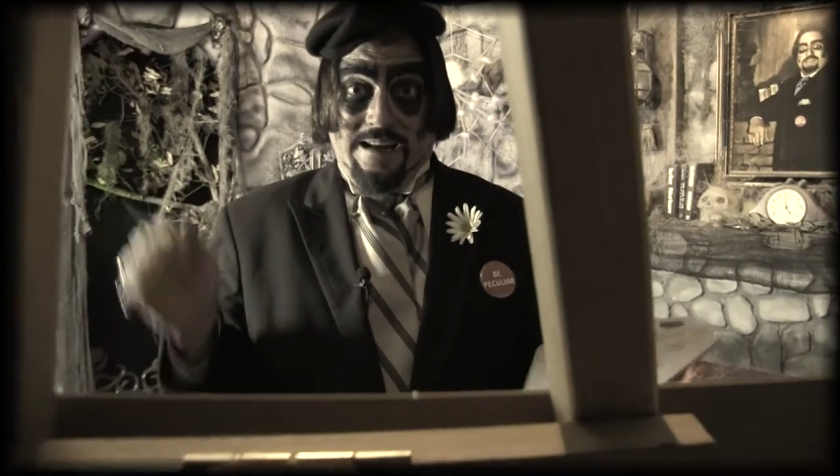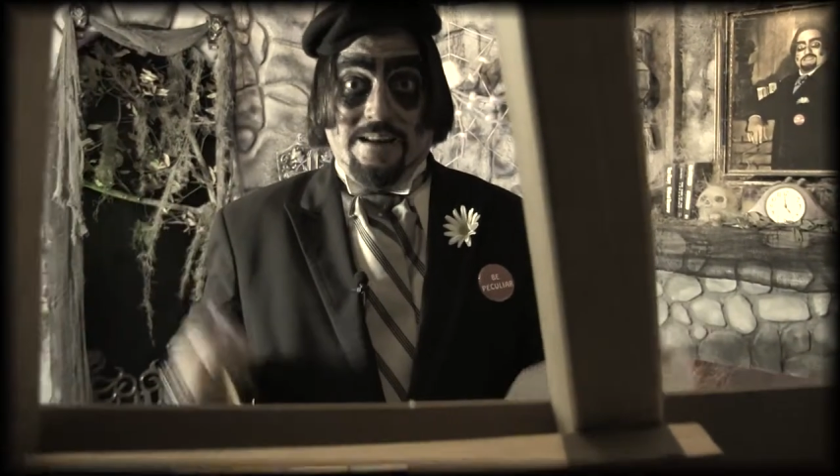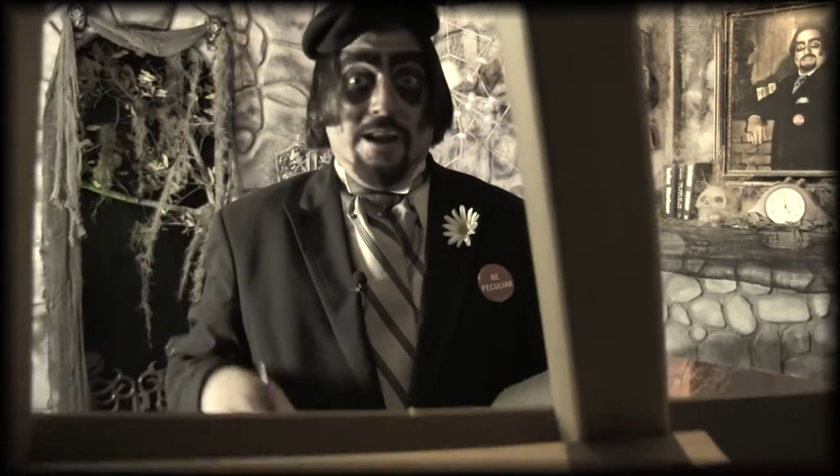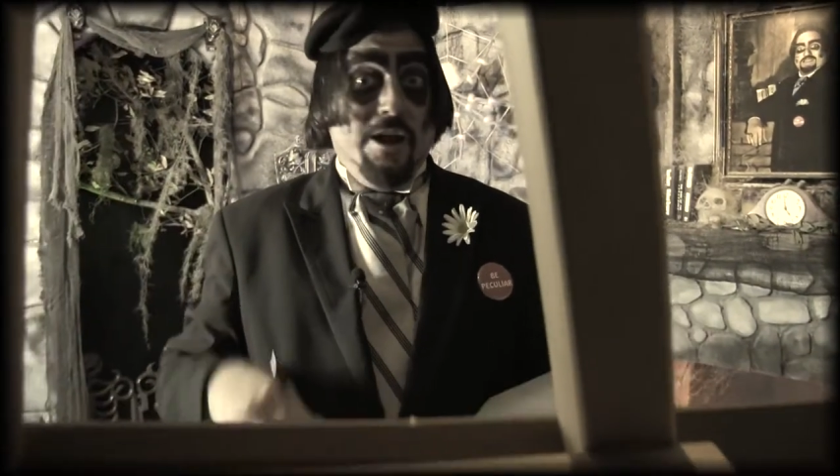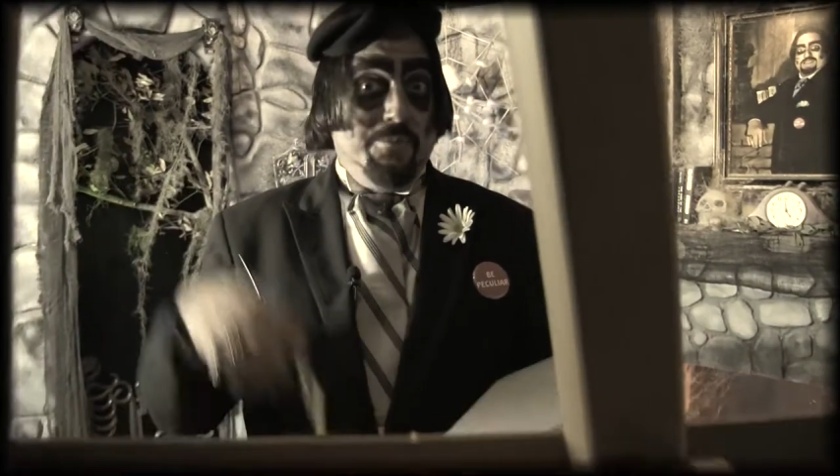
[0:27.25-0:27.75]

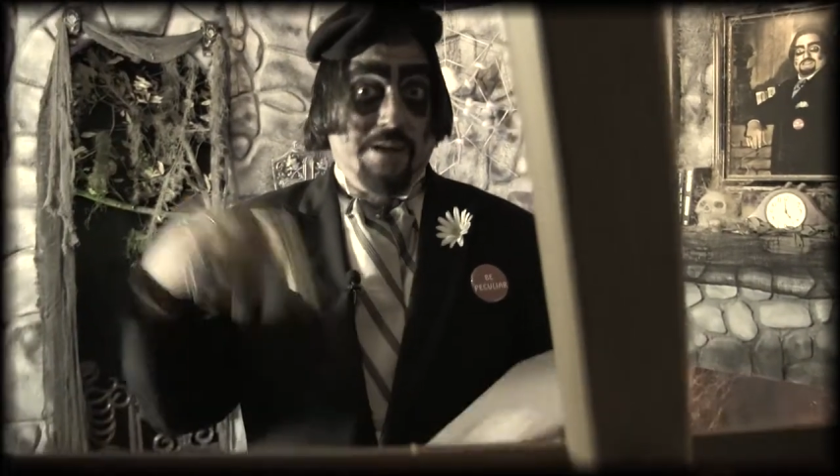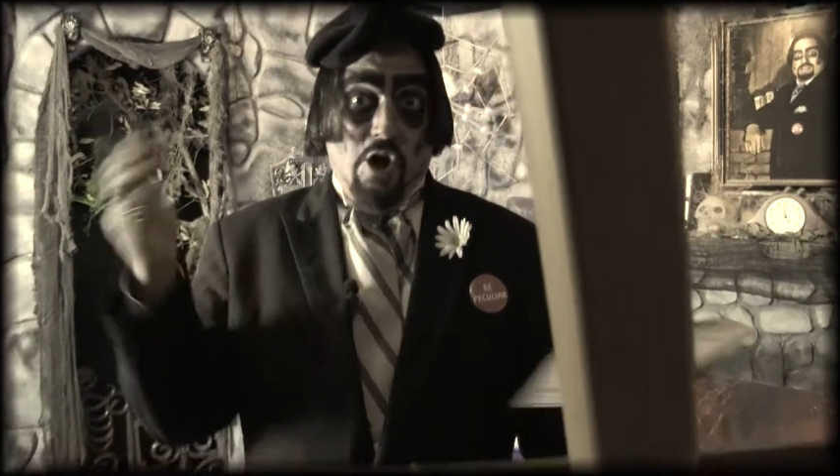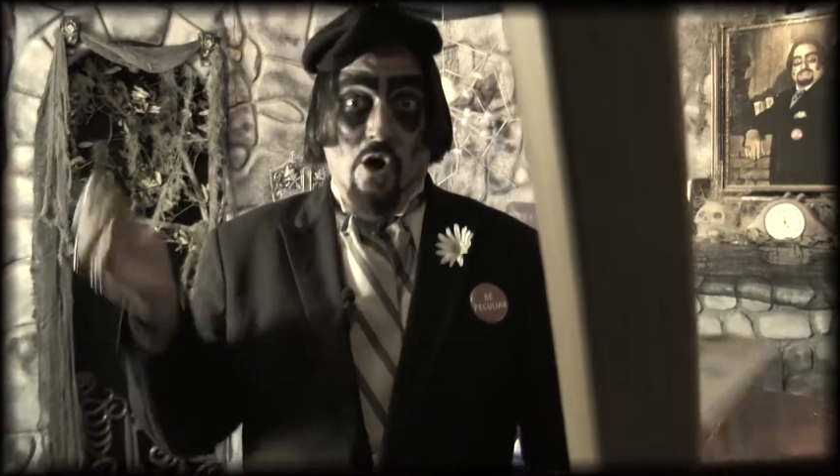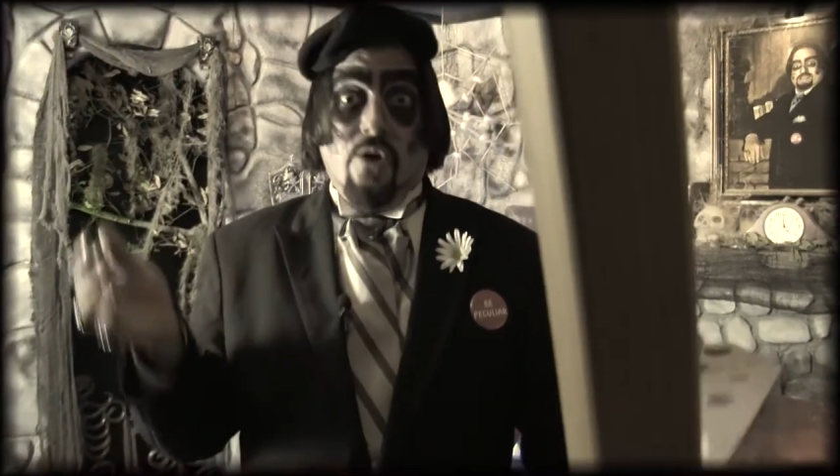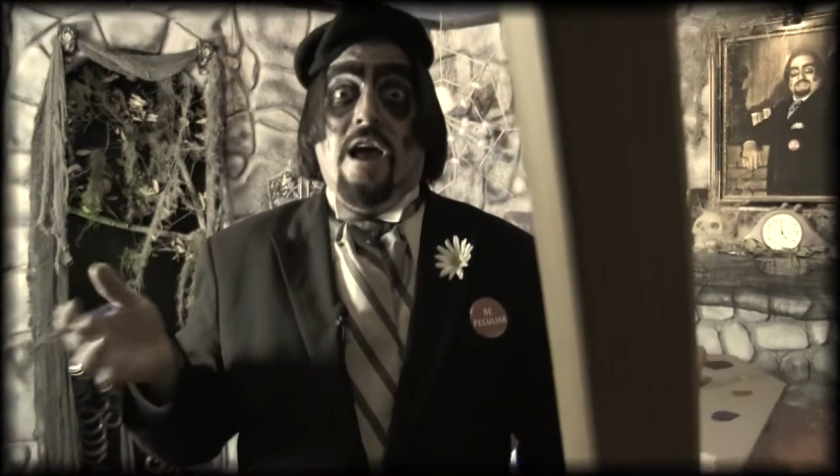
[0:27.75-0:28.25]
It'll be
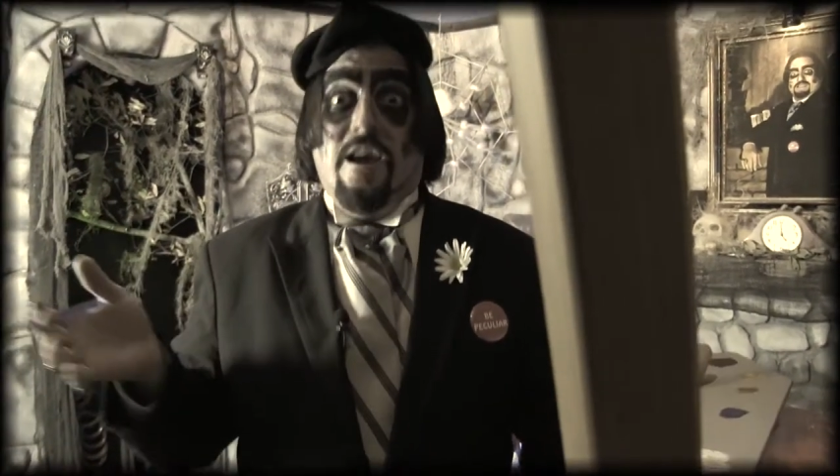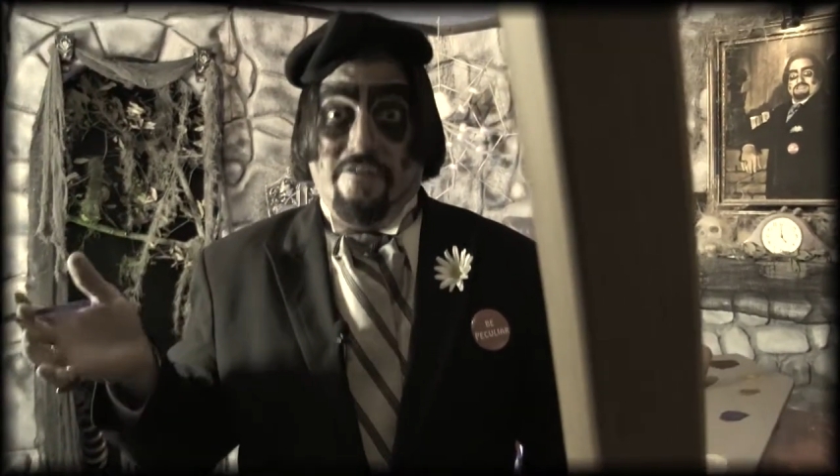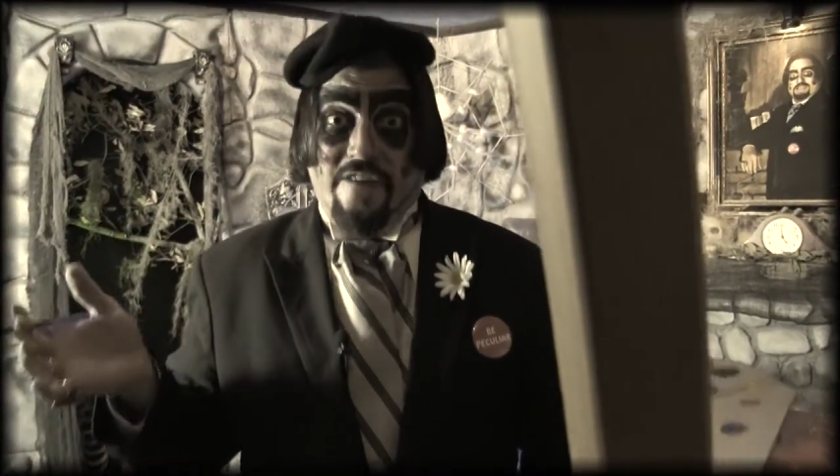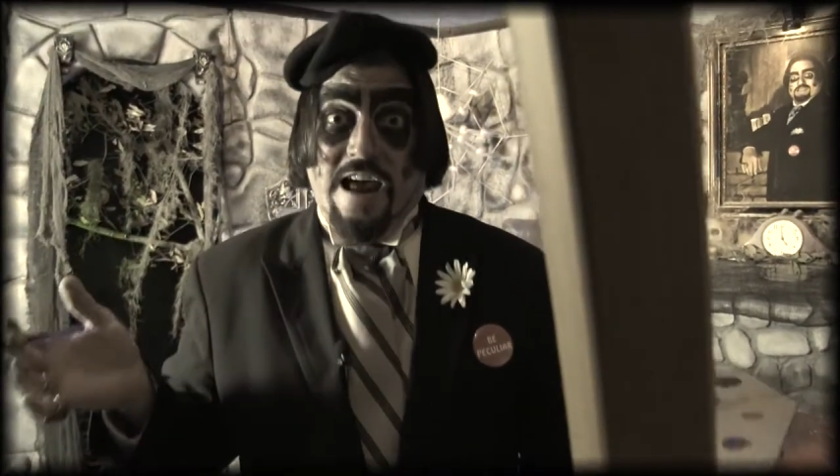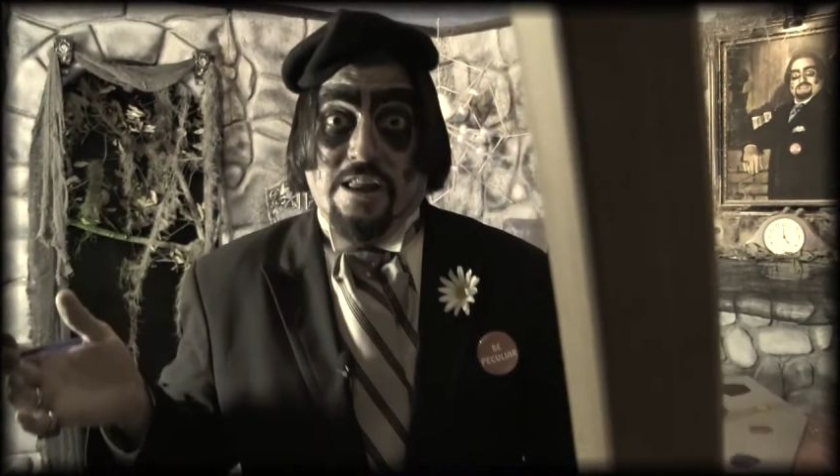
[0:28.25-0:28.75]
called
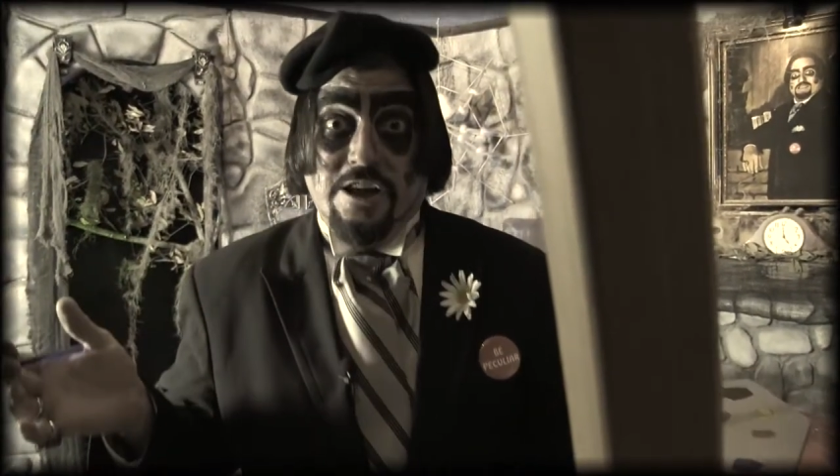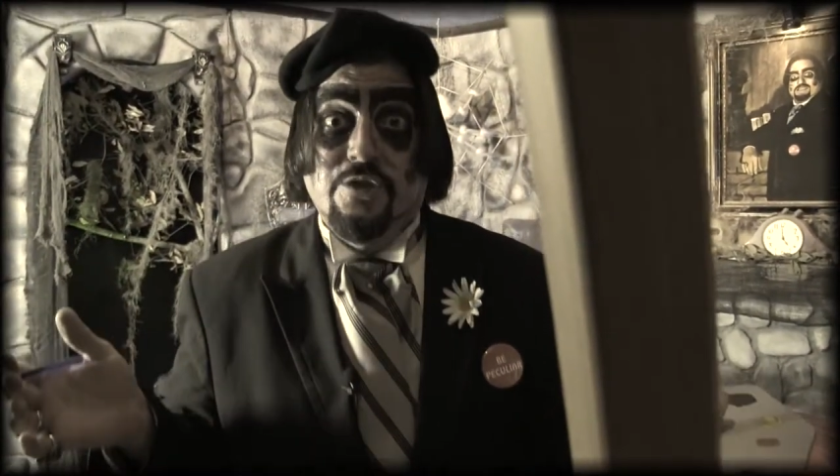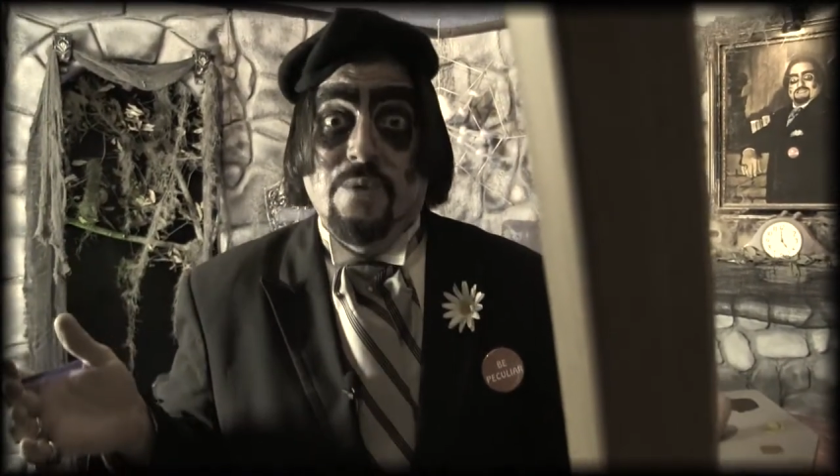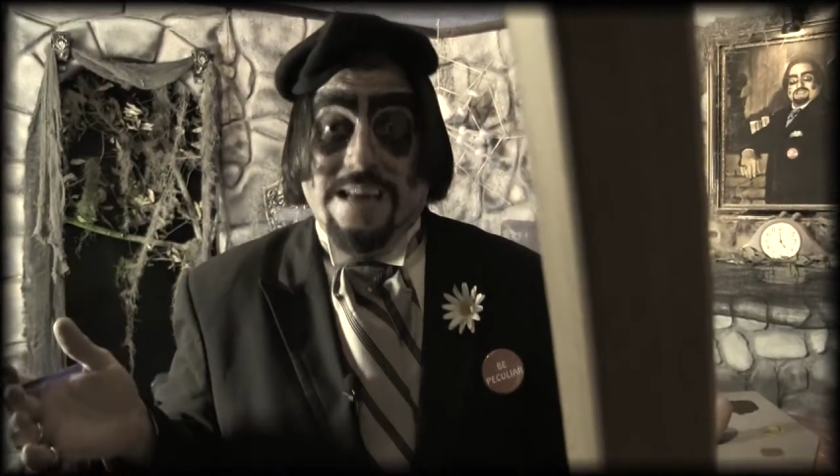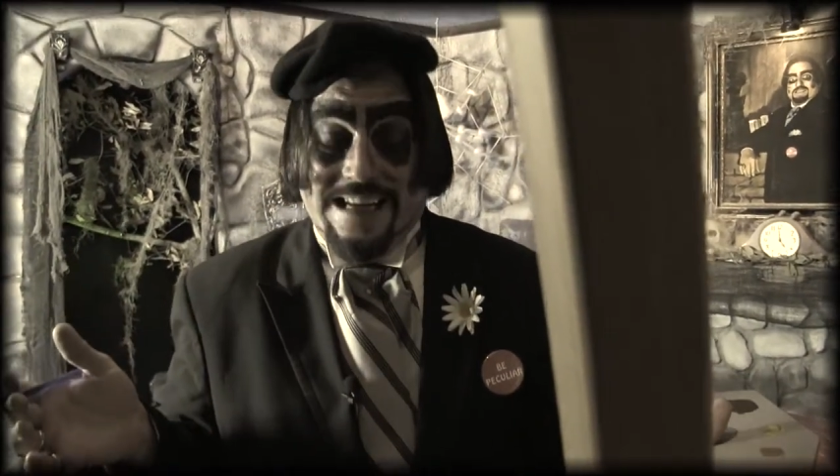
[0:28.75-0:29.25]

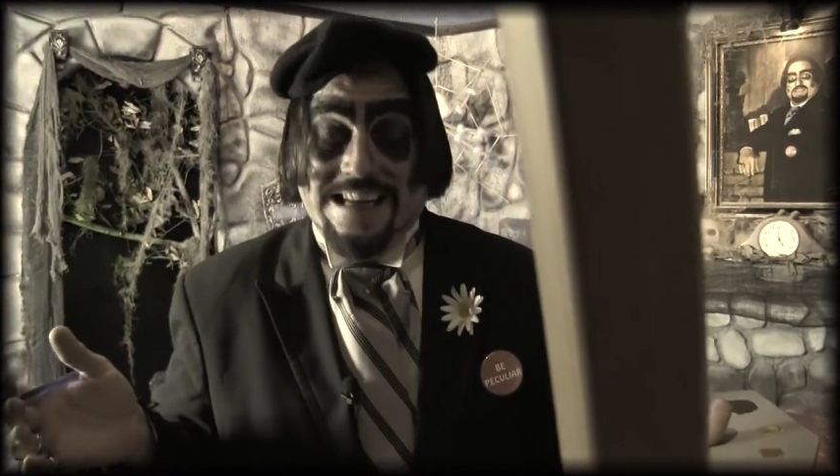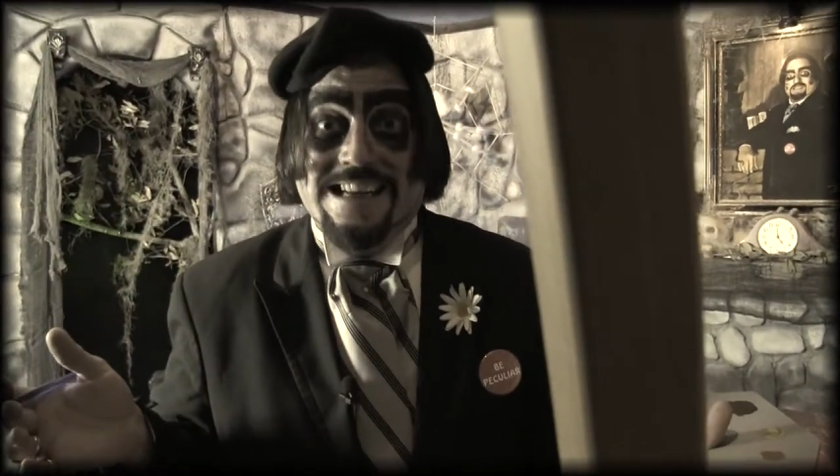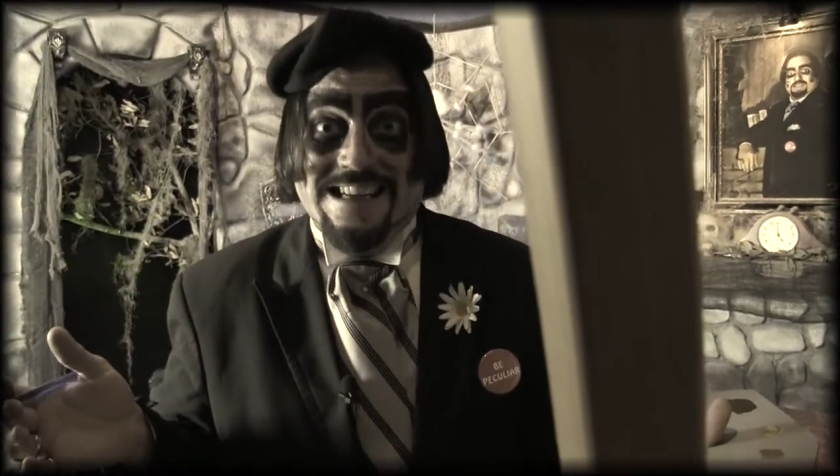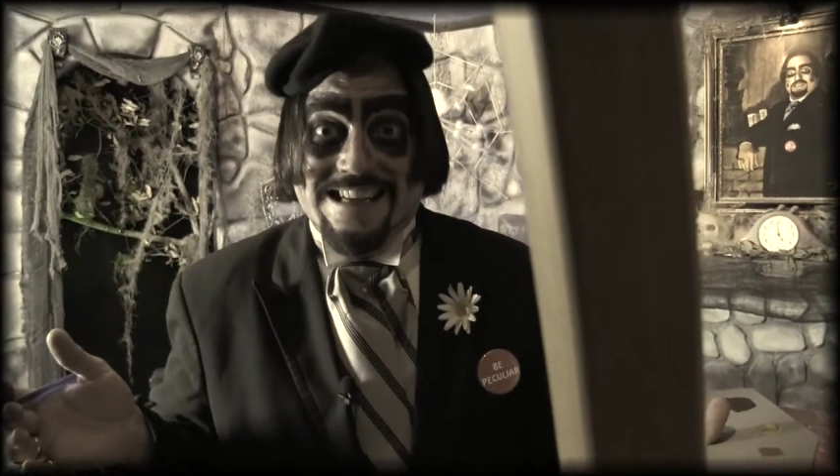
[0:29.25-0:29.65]
Valentween.